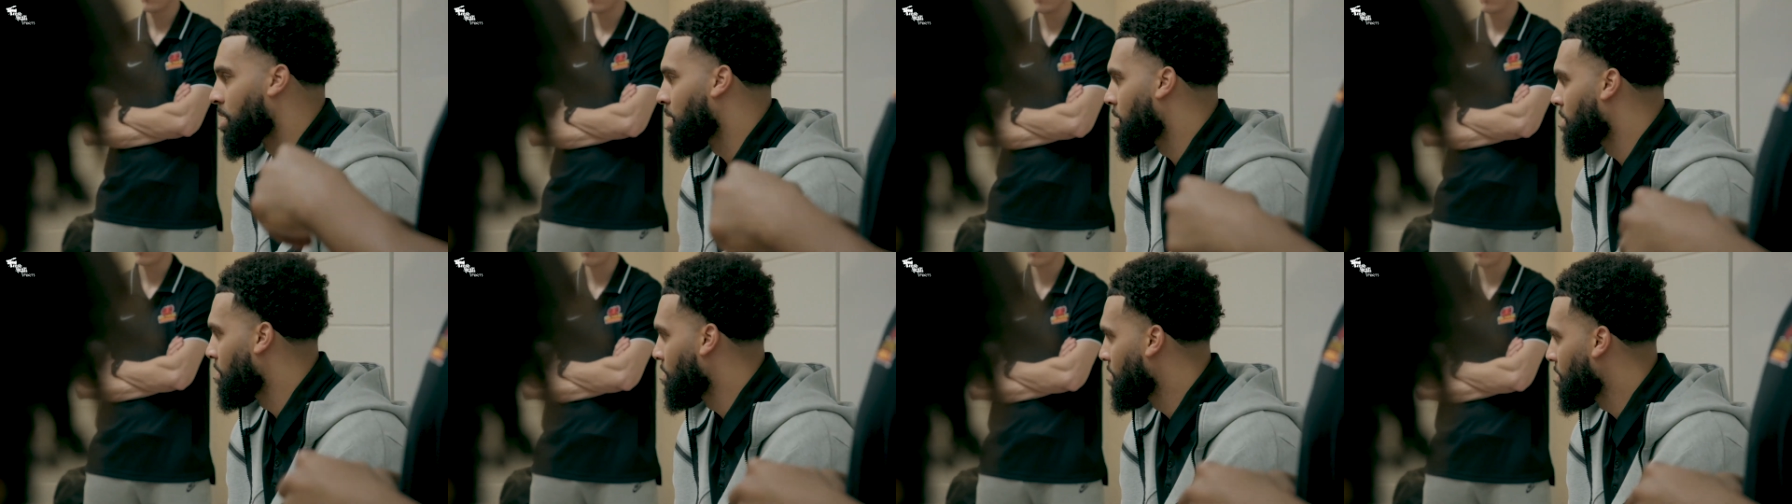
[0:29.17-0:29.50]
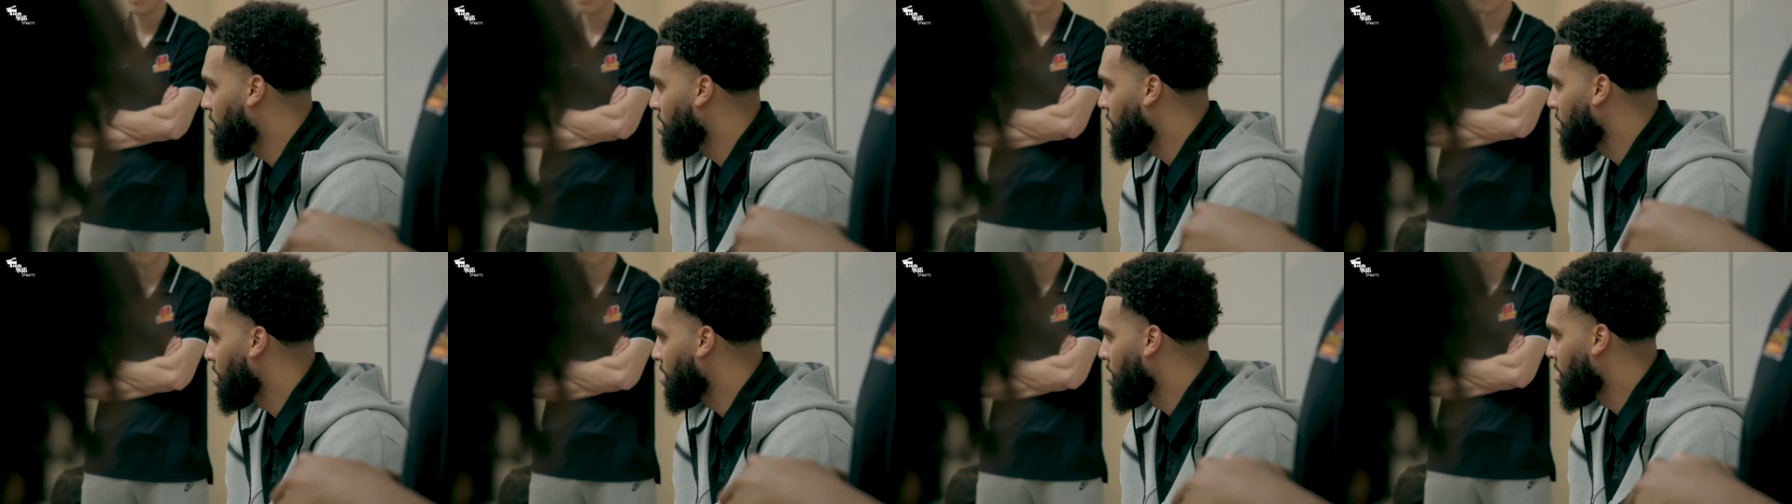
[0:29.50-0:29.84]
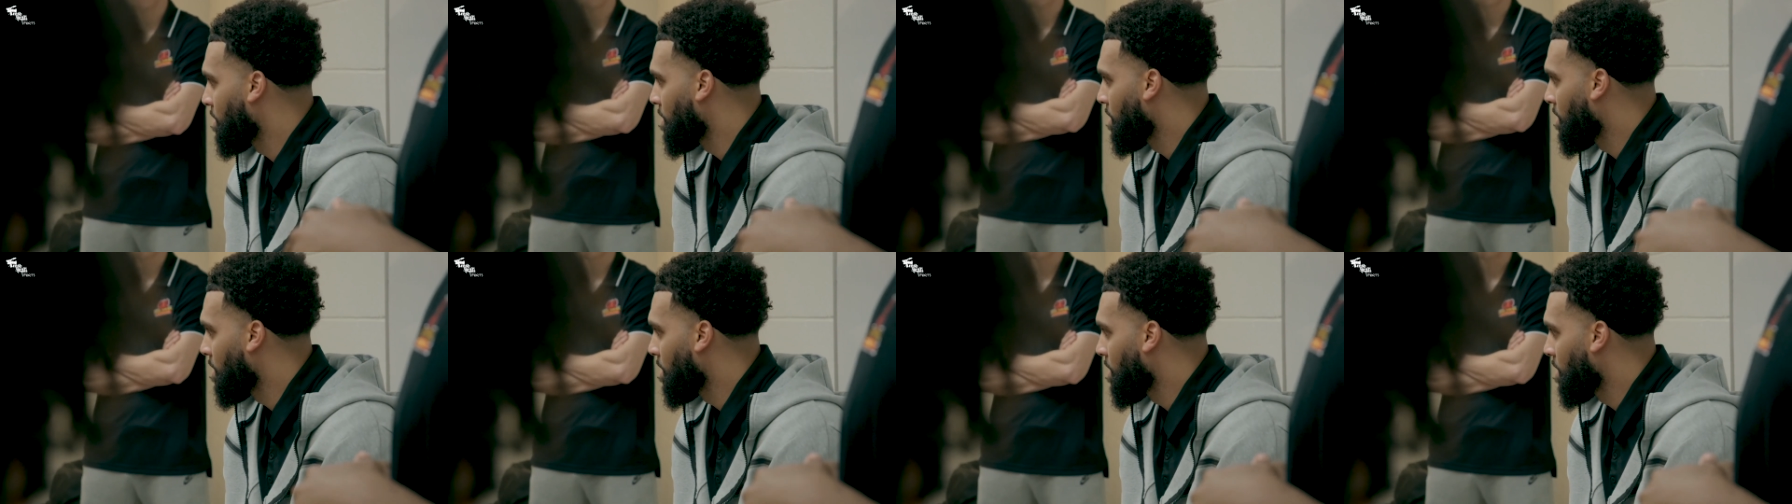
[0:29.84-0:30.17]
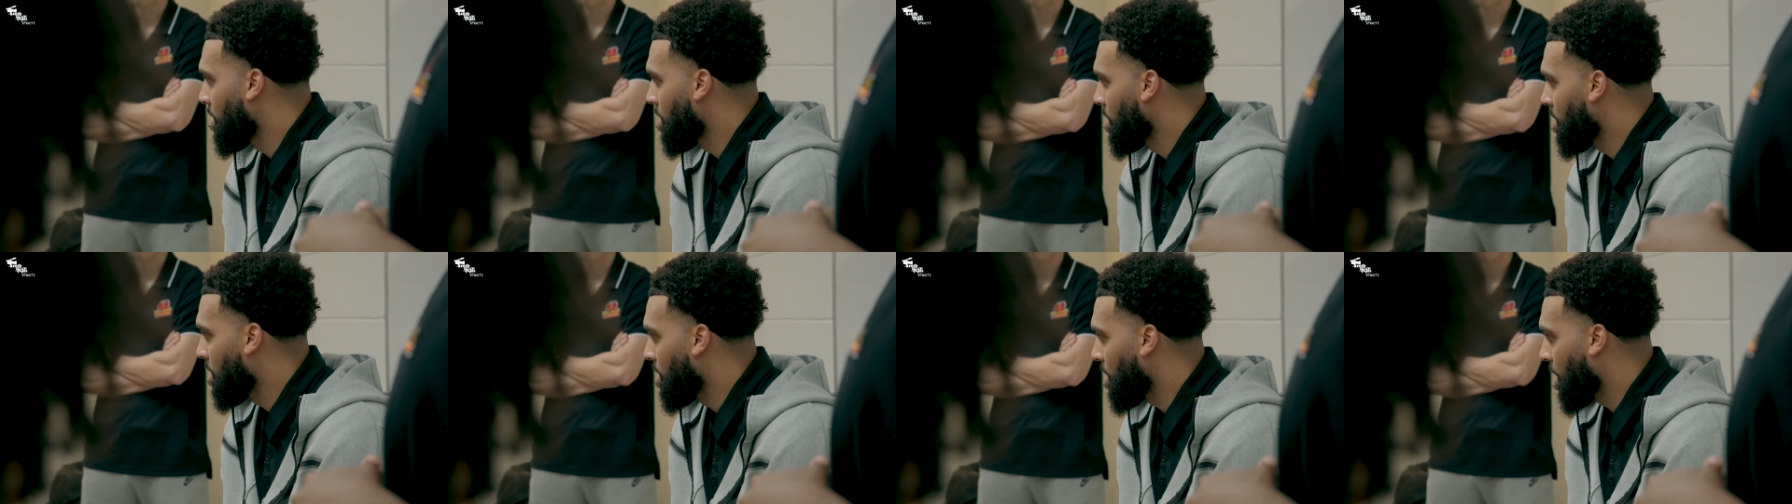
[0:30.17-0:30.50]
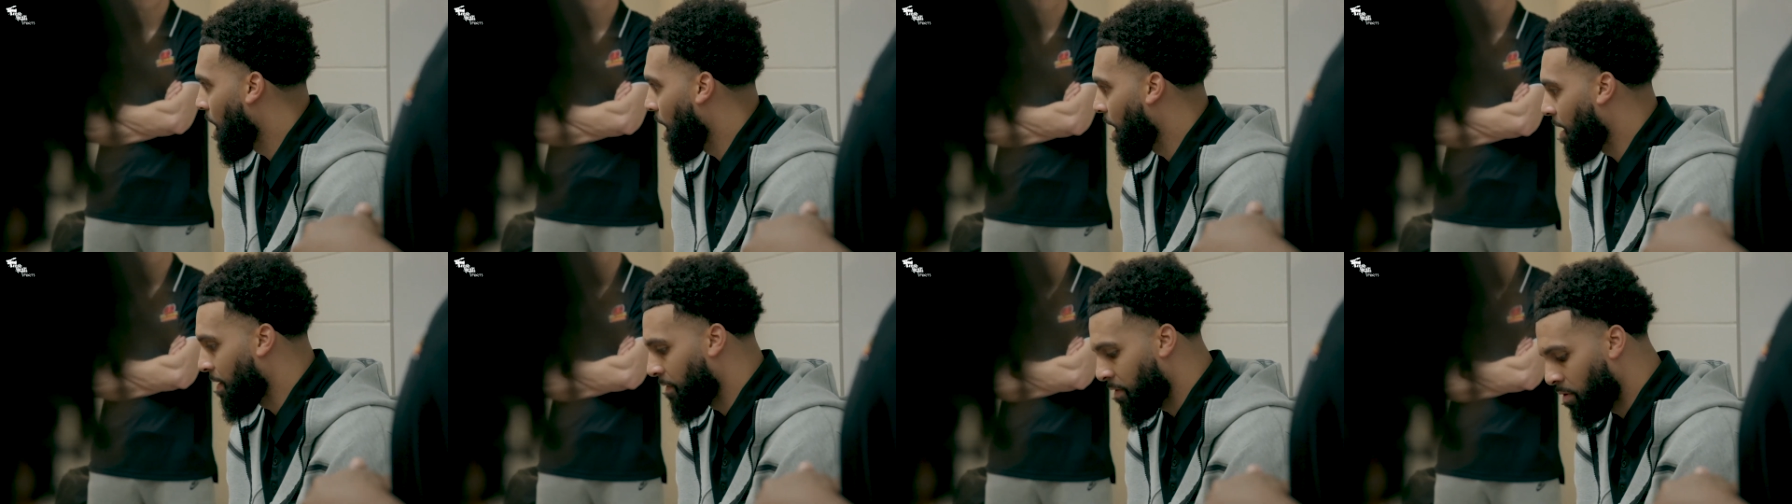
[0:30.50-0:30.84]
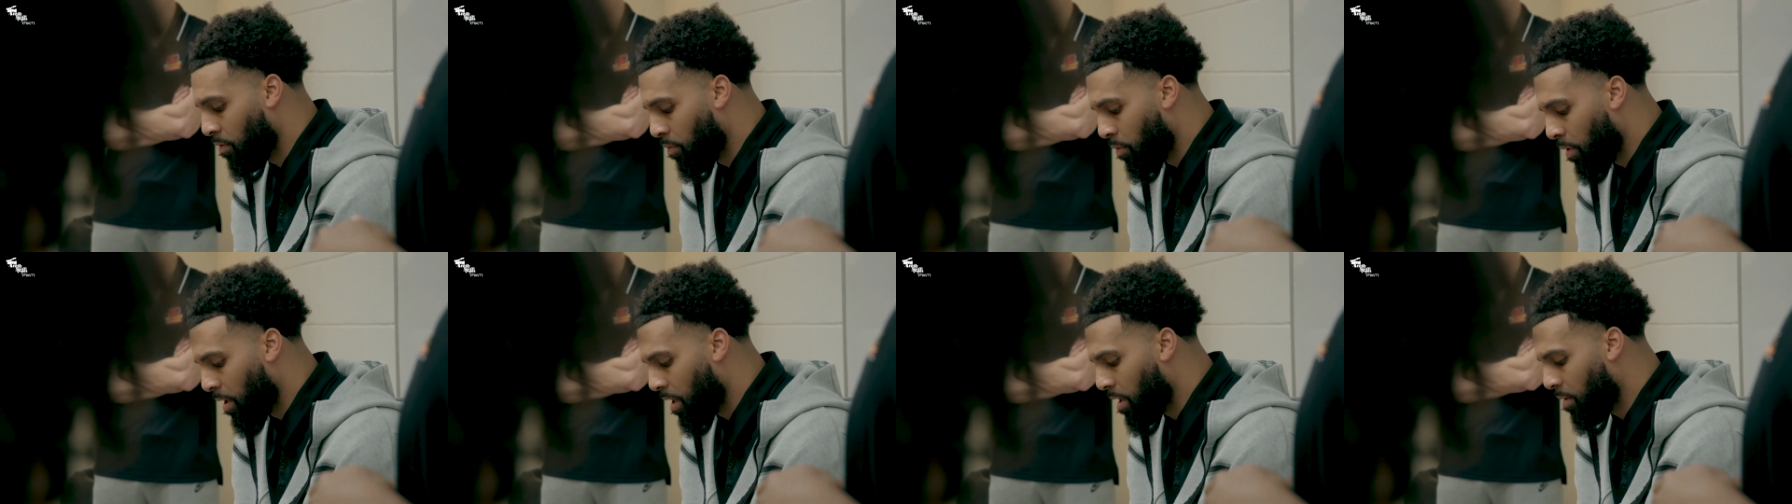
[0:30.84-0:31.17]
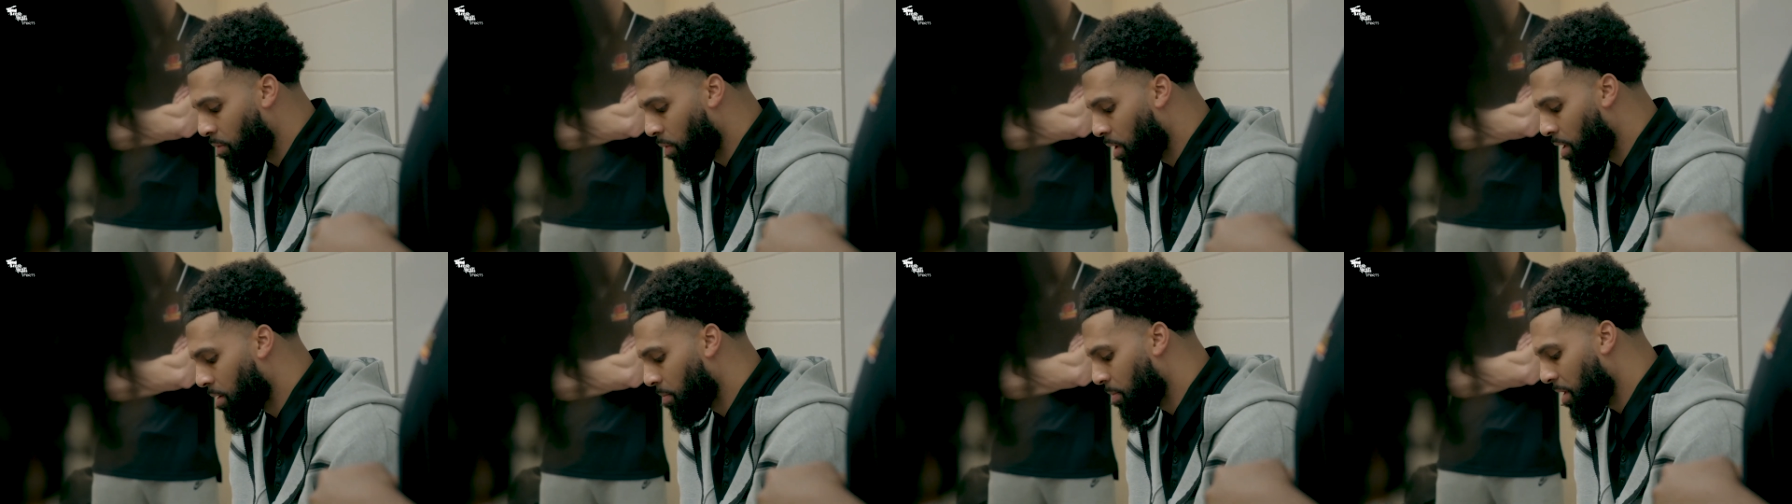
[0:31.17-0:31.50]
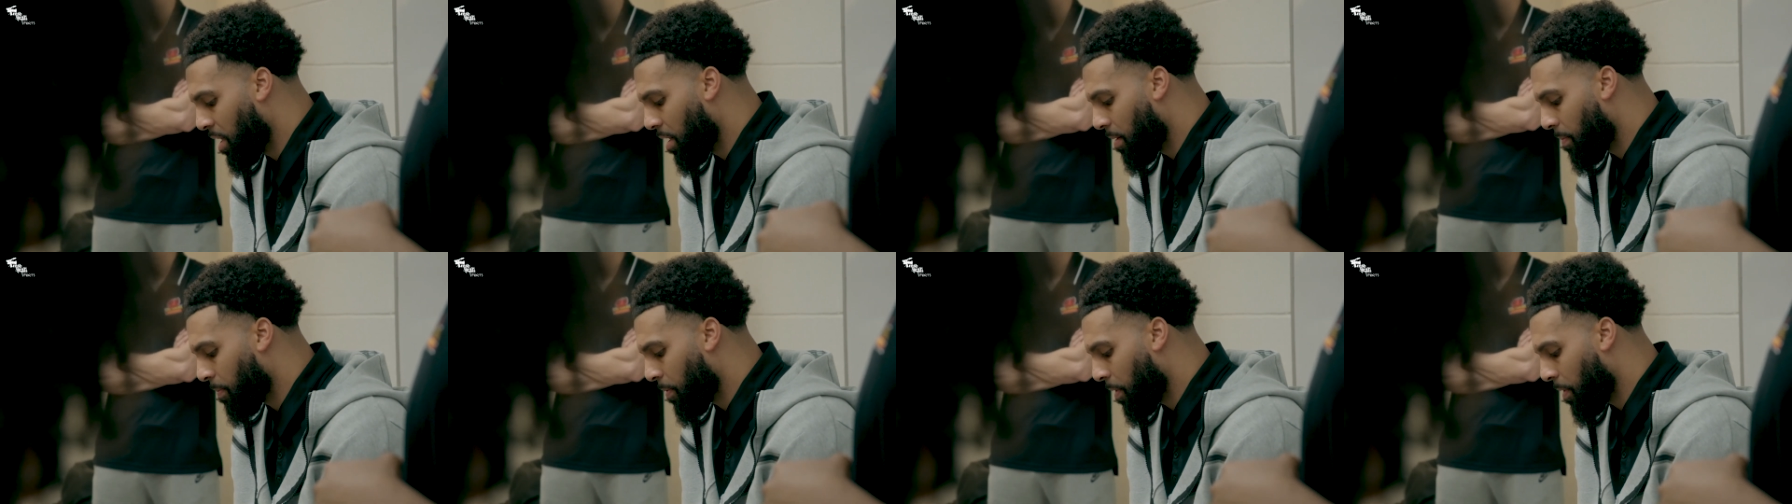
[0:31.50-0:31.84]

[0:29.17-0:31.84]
them. Like if you really want to be a